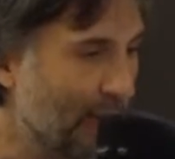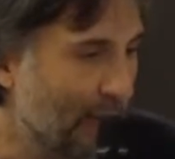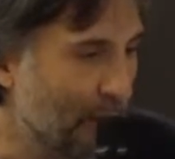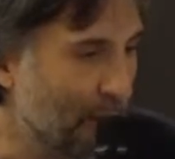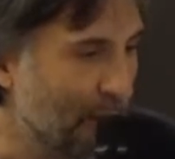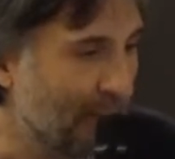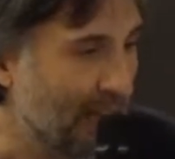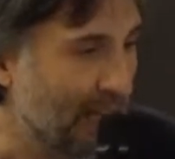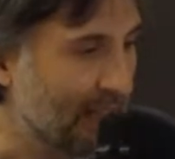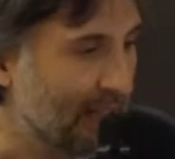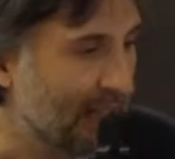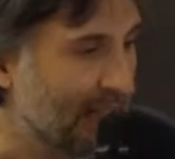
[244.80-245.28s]
And you
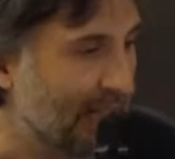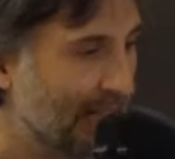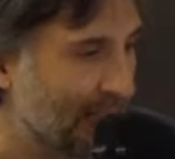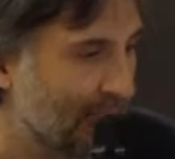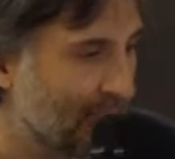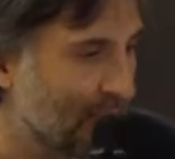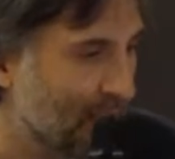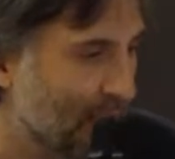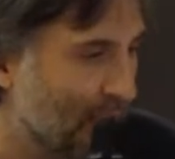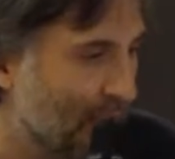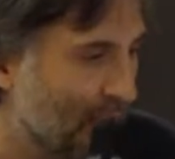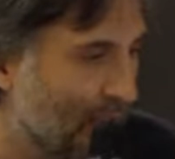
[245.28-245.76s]
can
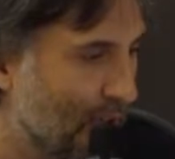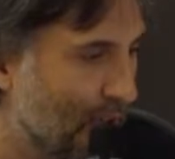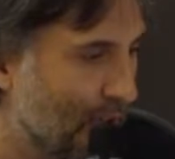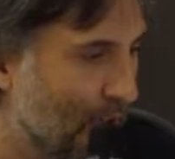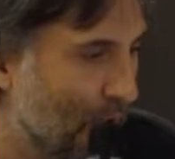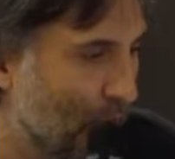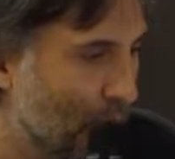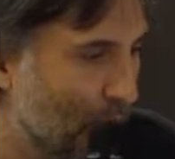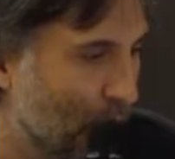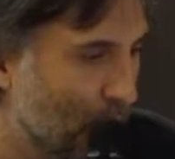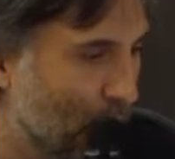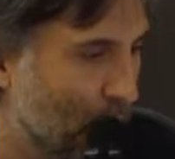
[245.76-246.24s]
guess
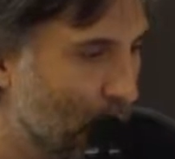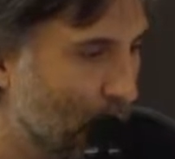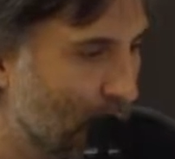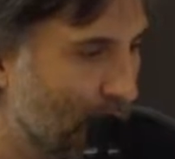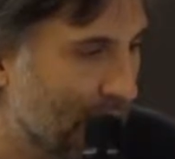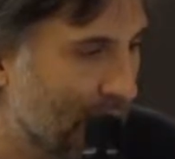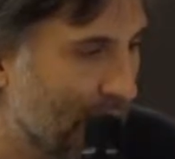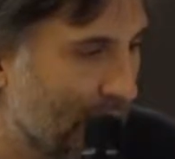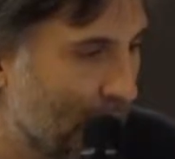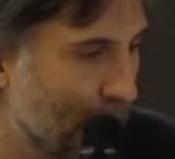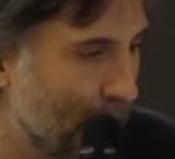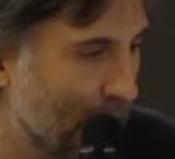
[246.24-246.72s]

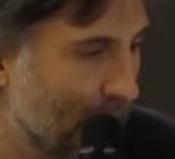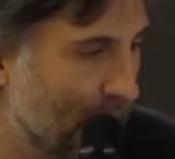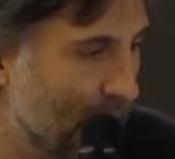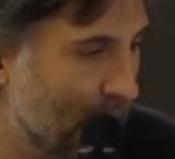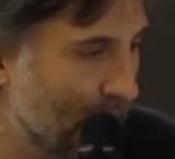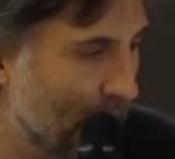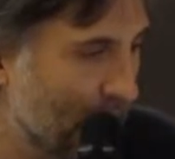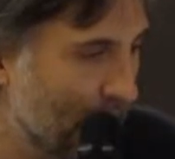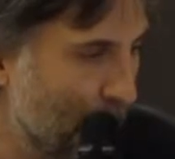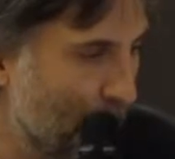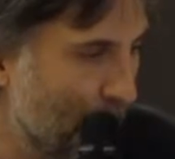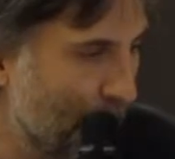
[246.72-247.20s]
what
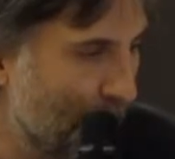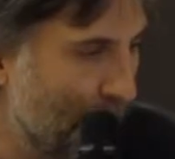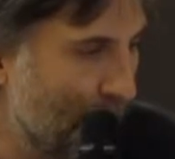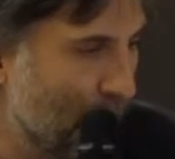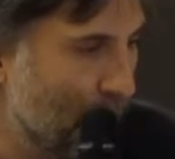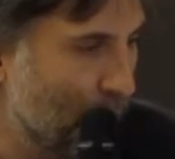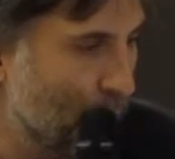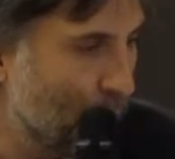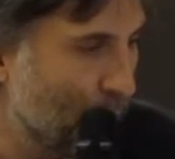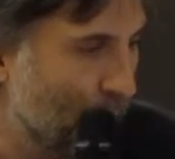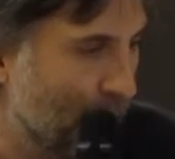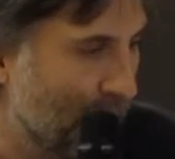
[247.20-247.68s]
happened.
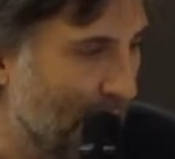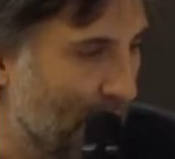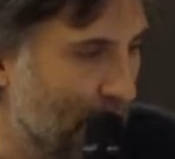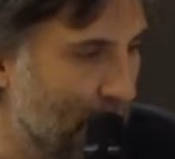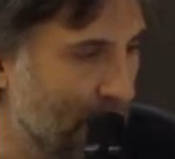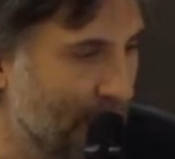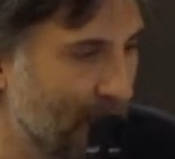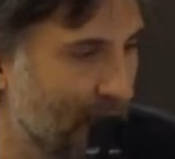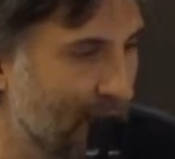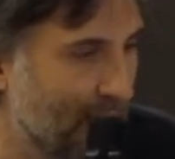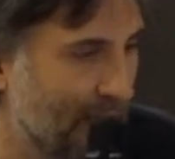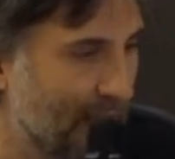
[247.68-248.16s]
What
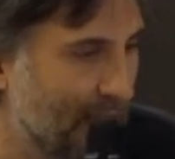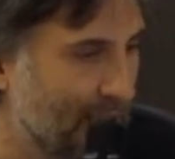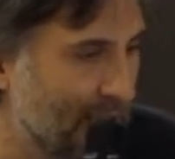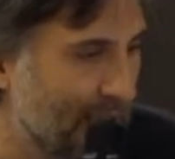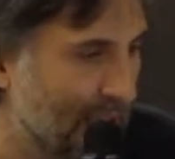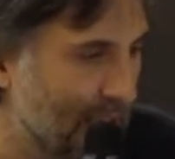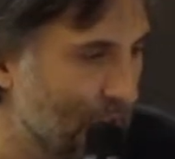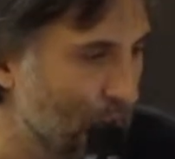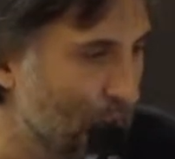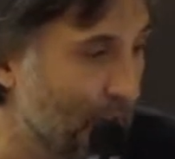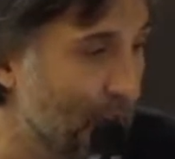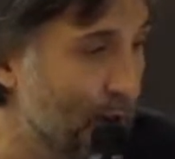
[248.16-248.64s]
happened is
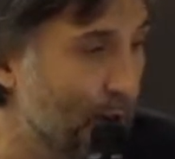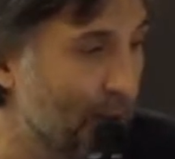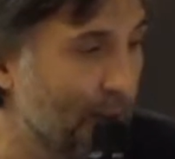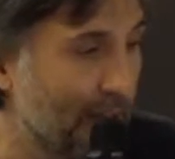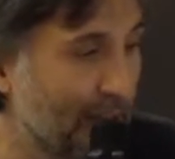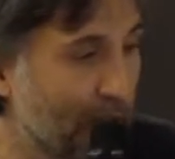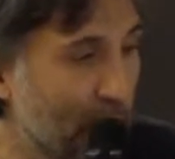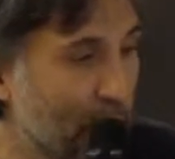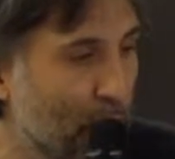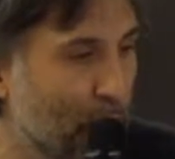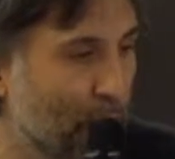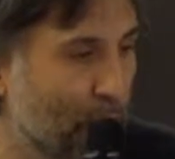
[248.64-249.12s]
that when you
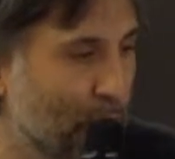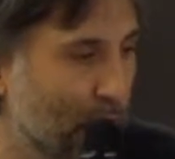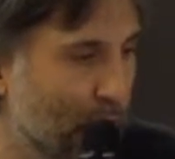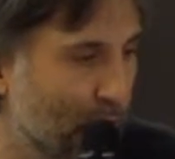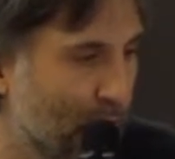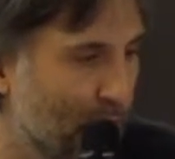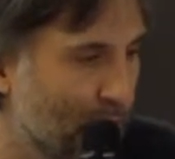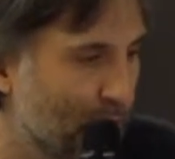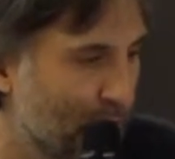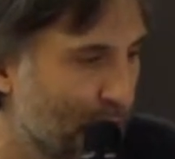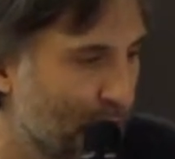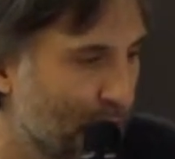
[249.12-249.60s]

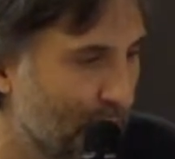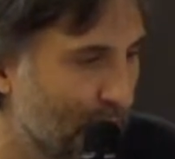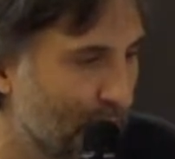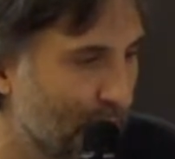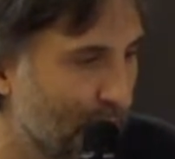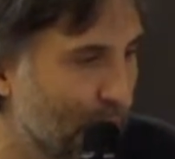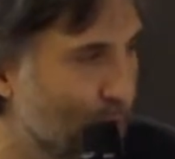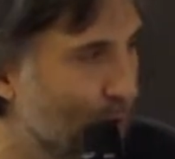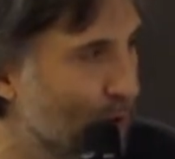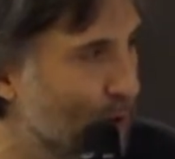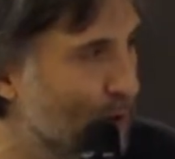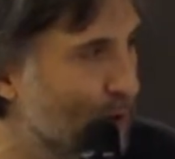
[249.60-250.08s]
introduce
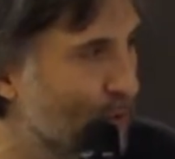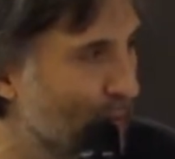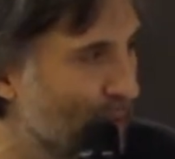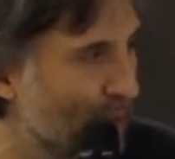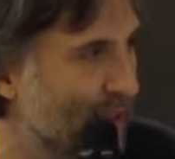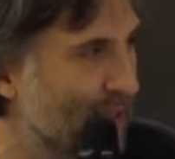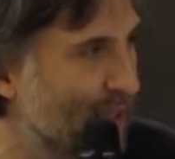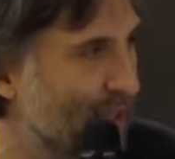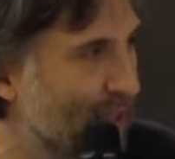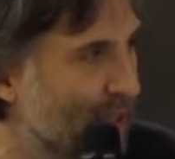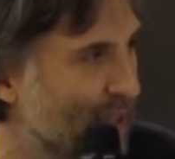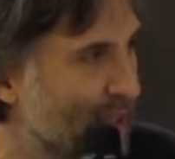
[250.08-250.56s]
the ghost
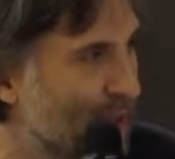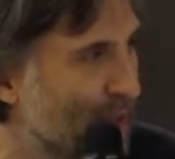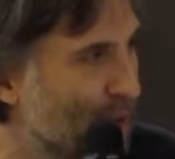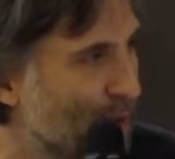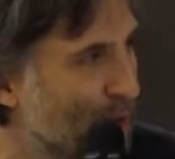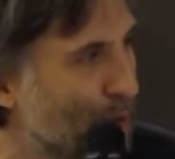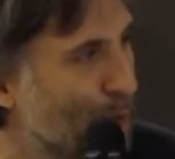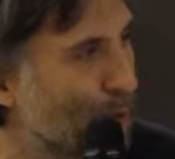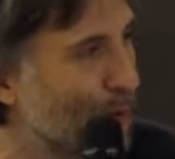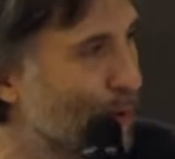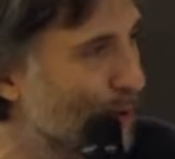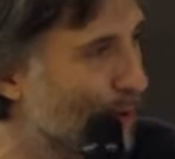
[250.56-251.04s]
mantis
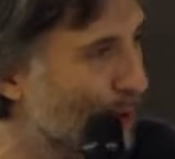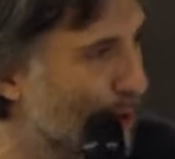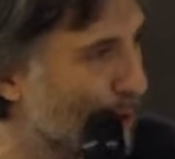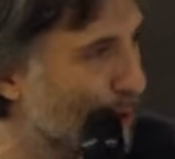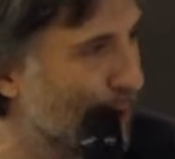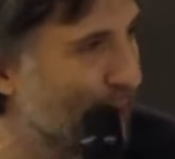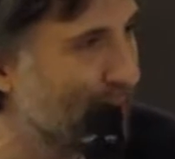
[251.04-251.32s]
to the